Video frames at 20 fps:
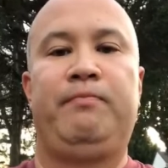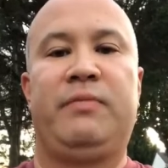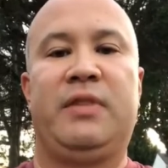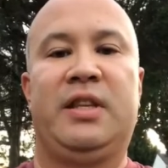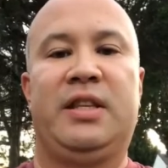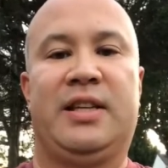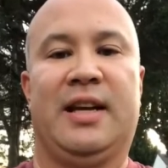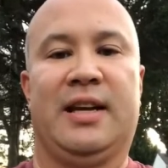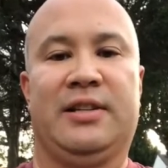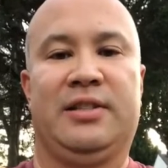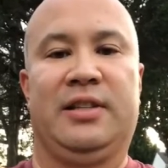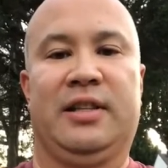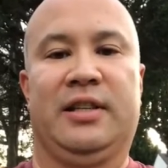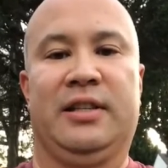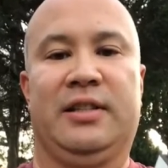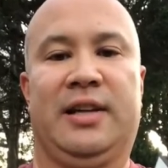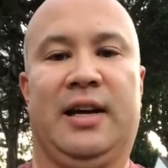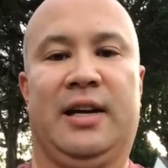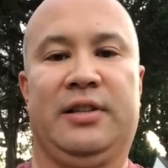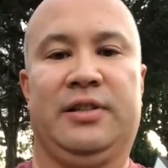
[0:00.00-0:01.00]
Testing,
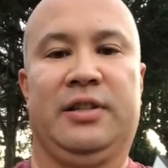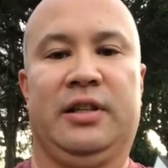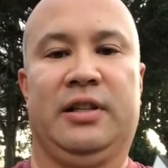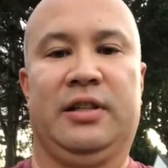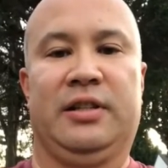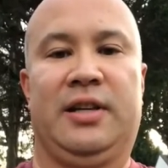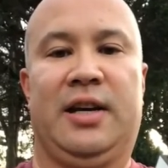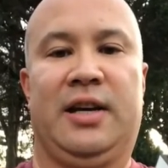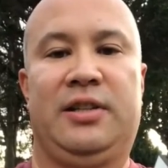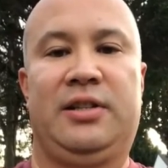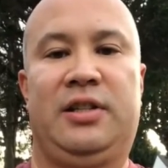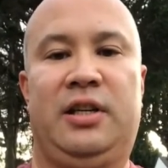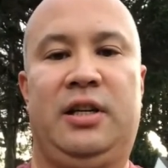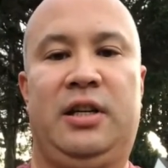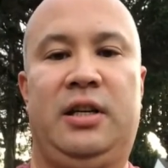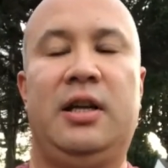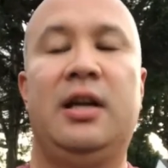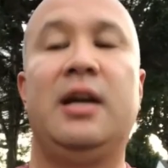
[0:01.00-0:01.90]
testing, testing.